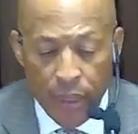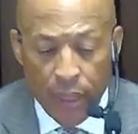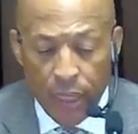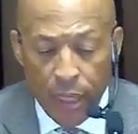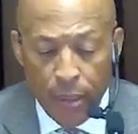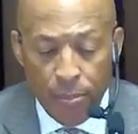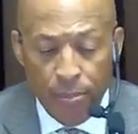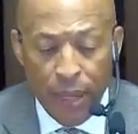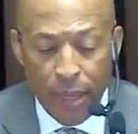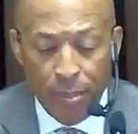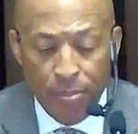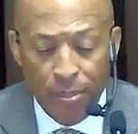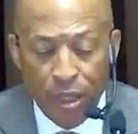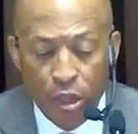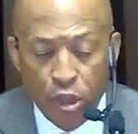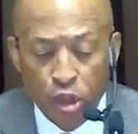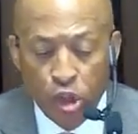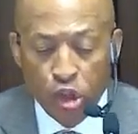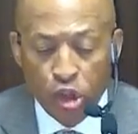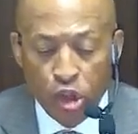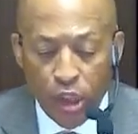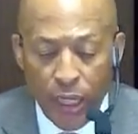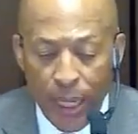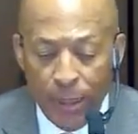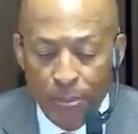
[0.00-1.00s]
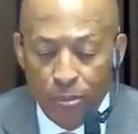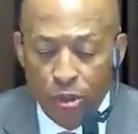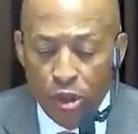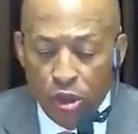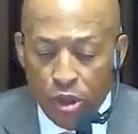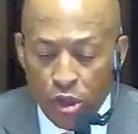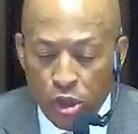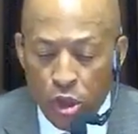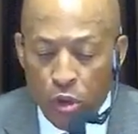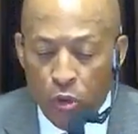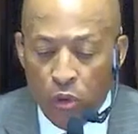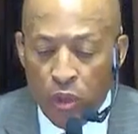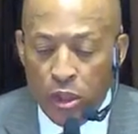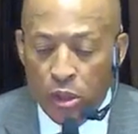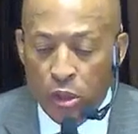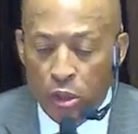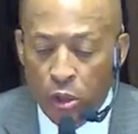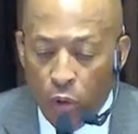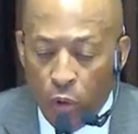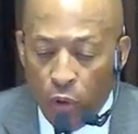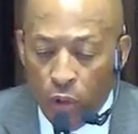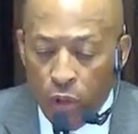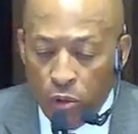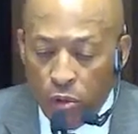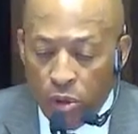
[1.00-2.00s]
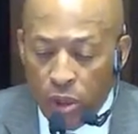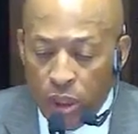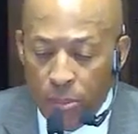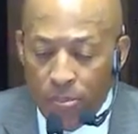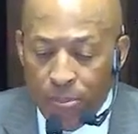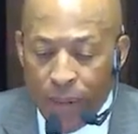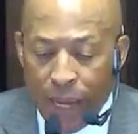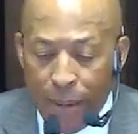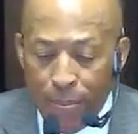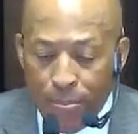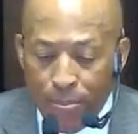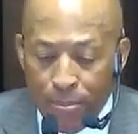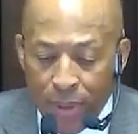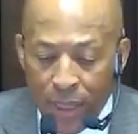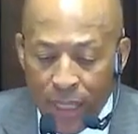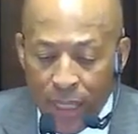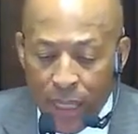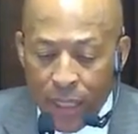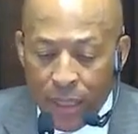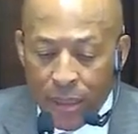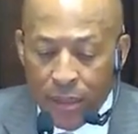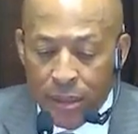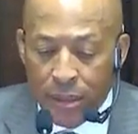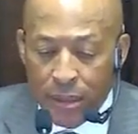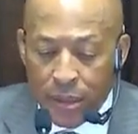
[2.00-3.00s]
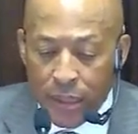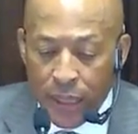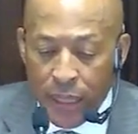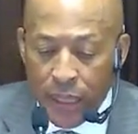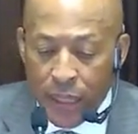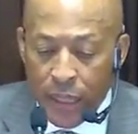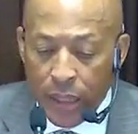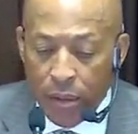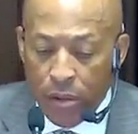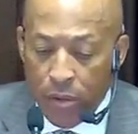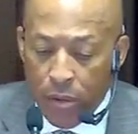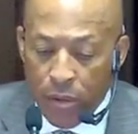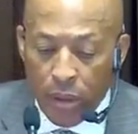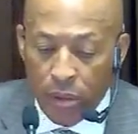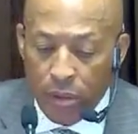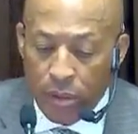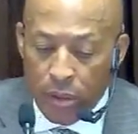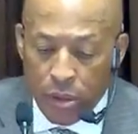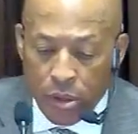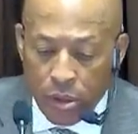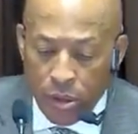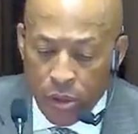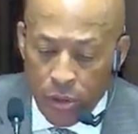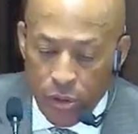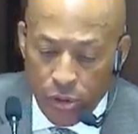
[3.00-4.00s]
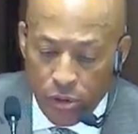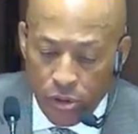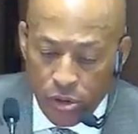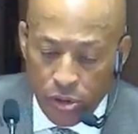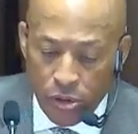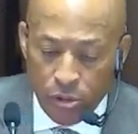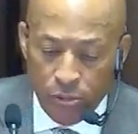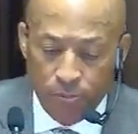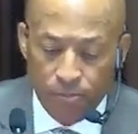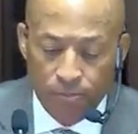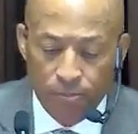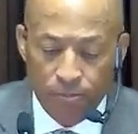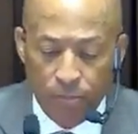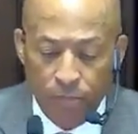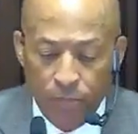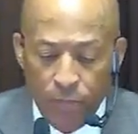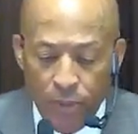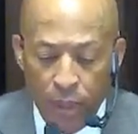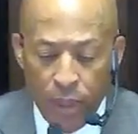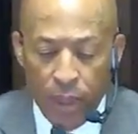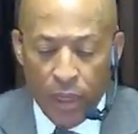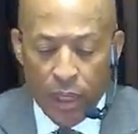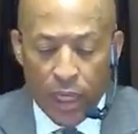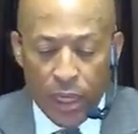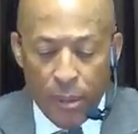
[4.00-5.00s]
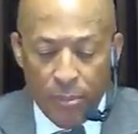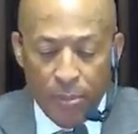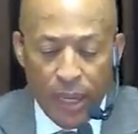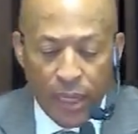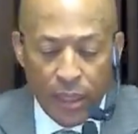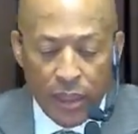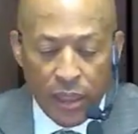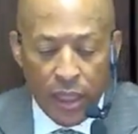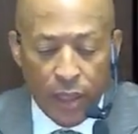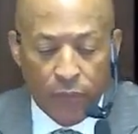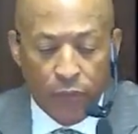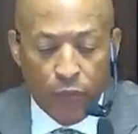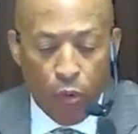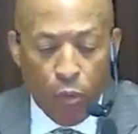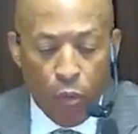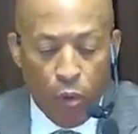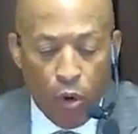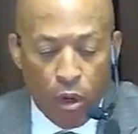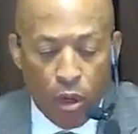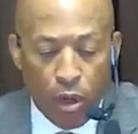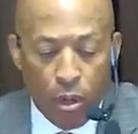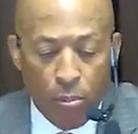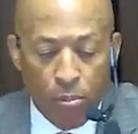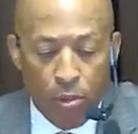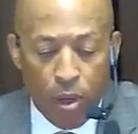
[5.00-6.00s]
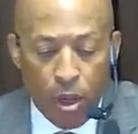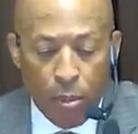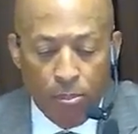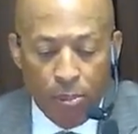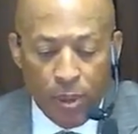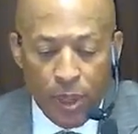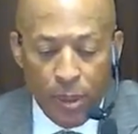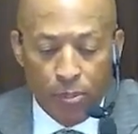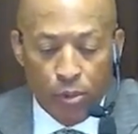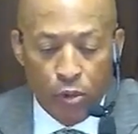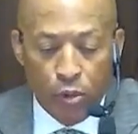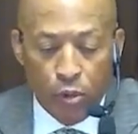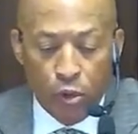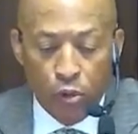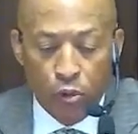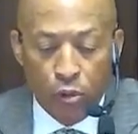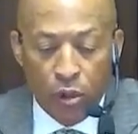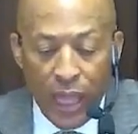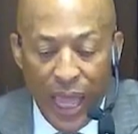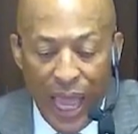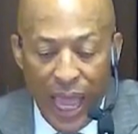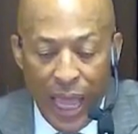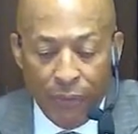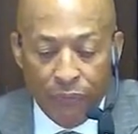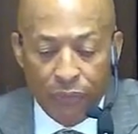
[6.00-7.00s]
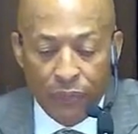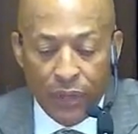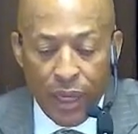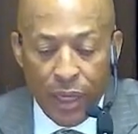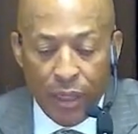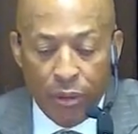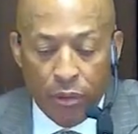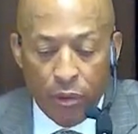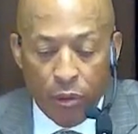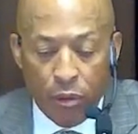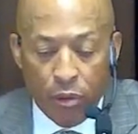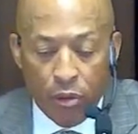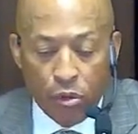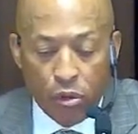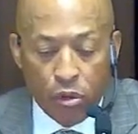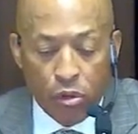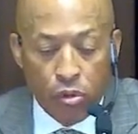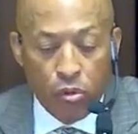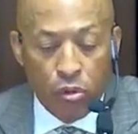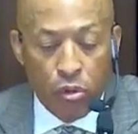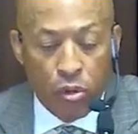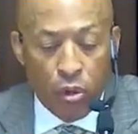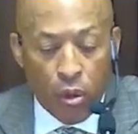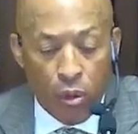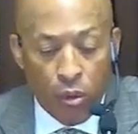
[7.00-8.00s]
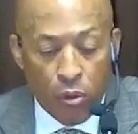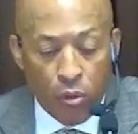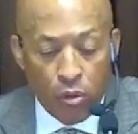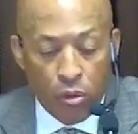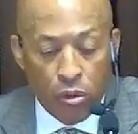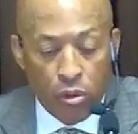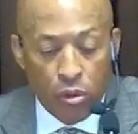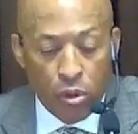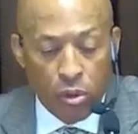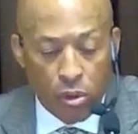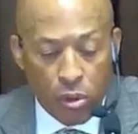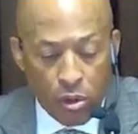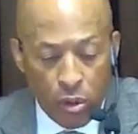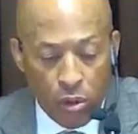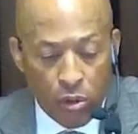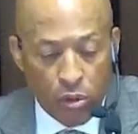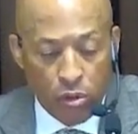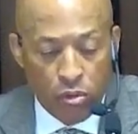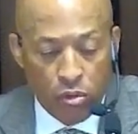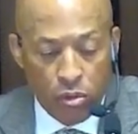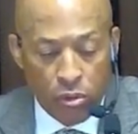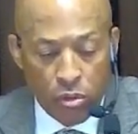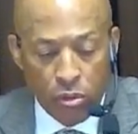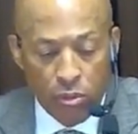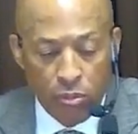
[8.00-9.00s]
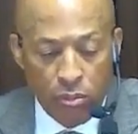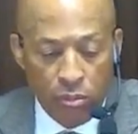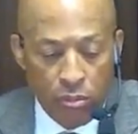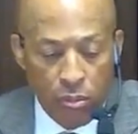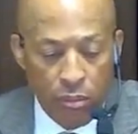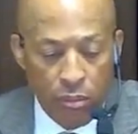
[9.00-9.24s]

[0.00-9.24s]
He may be ashamed to show his loyalty by being seen going to church. He may live or work among people who laugh at those who go to church.